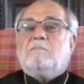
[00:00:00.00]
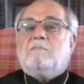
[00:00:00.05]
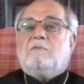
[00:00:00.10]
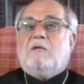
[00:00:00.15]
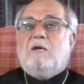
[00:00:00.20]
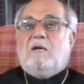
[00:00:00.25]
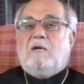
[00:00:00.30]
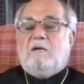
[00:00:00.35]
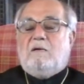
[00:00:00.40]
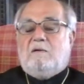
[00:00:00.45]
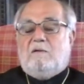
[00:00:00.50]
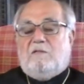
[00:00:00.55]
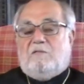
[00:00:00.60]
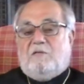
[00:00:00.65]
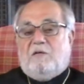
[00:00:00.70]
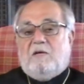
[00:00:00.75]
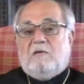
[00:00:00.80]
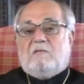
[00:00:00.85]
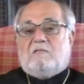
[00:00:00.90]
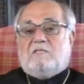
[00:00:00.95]
They
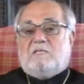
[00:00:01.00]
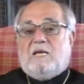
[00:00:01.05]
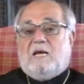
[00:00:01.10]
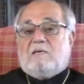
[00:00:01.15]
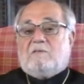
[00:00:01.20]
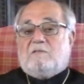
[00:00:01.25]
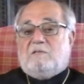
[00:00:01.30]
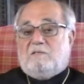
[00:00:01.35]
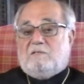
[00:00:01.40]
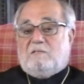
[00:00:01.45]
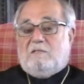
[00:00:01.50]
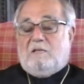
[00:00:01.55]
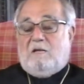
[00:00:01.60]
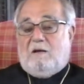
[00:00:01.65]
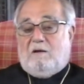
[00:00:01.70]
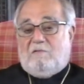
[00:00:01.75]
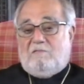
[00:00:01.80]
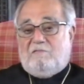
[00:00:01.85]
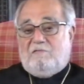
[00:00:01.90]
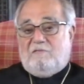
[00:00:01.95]
think sex is
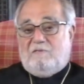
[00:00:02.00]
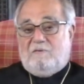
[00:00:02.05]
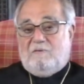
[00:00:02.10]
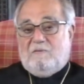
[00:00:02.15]
love.